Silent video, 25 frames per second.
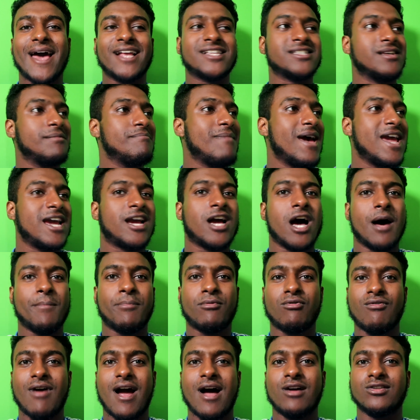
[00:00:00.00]
back to make
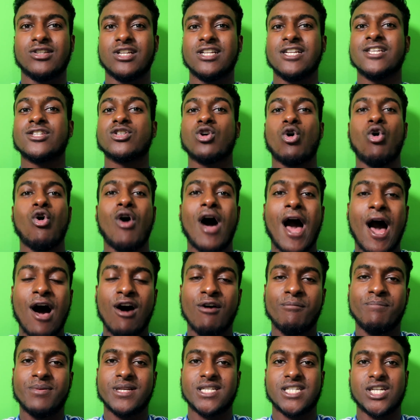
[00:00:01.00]
up ground, and he's caught
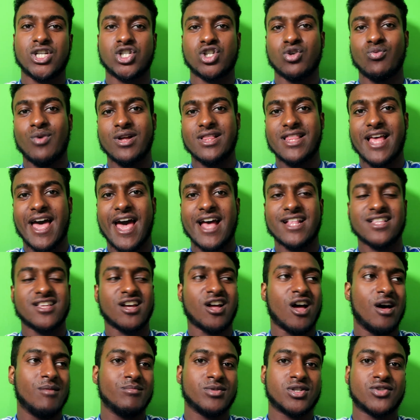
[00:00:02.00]
out of position when the
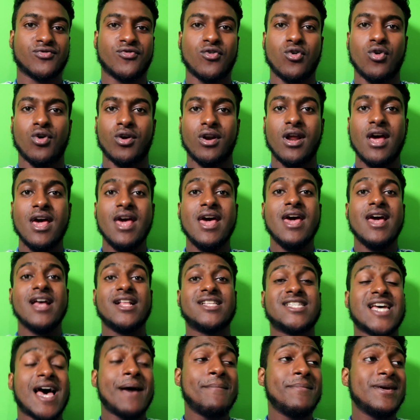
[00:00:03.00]
header comes forward.
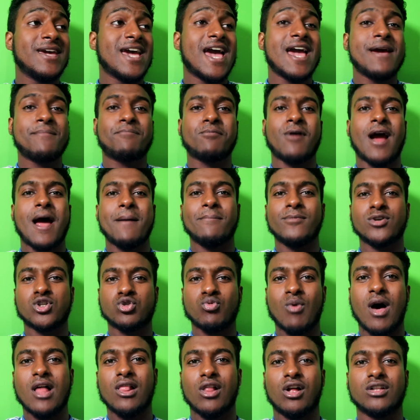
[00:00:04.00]
Tammy Abraham
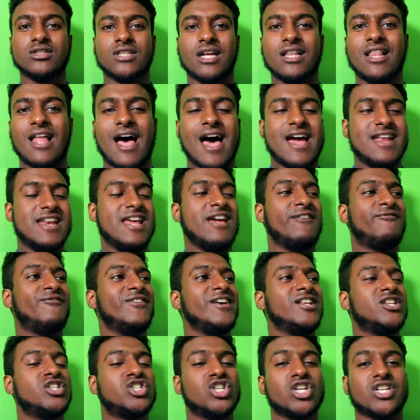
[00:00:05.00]
as well on the line.
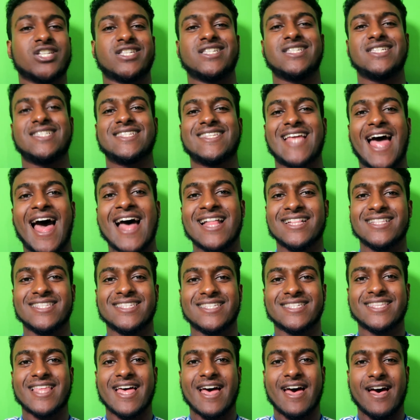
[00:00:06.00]
If he just
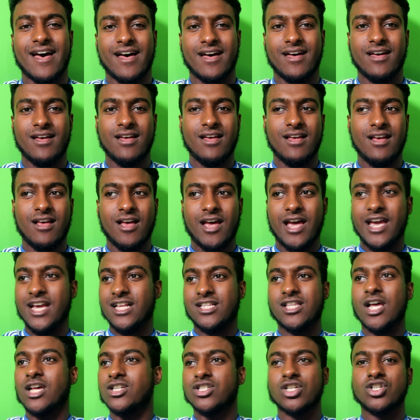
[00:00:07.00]
stands there,
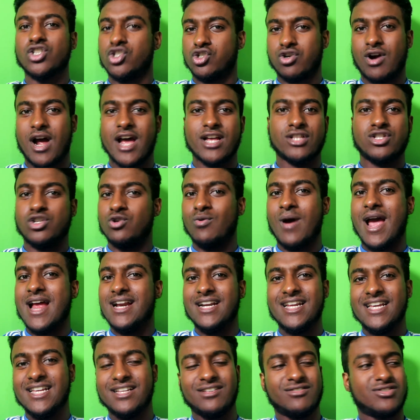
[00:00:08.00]
he doesn't try to do
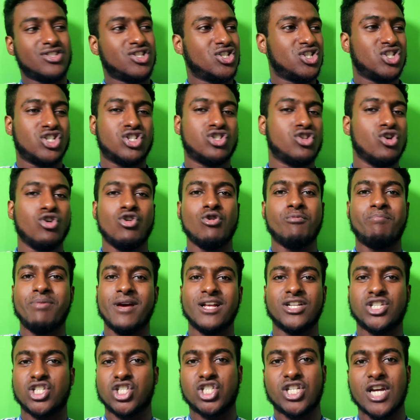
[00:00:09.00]
any
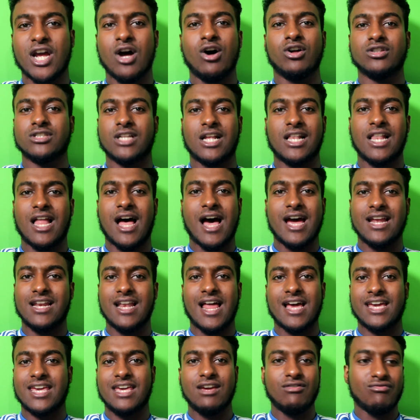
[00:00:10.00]
stupid shit on the
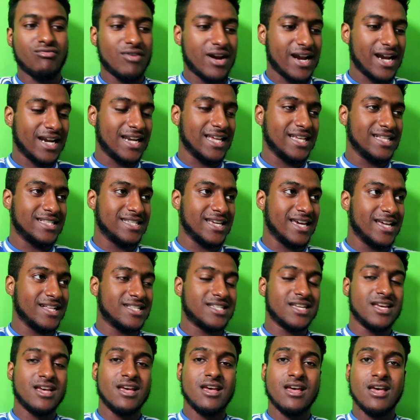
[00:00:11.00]
line like he really
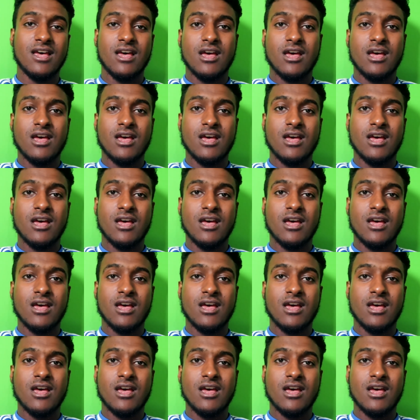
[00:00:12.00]
did.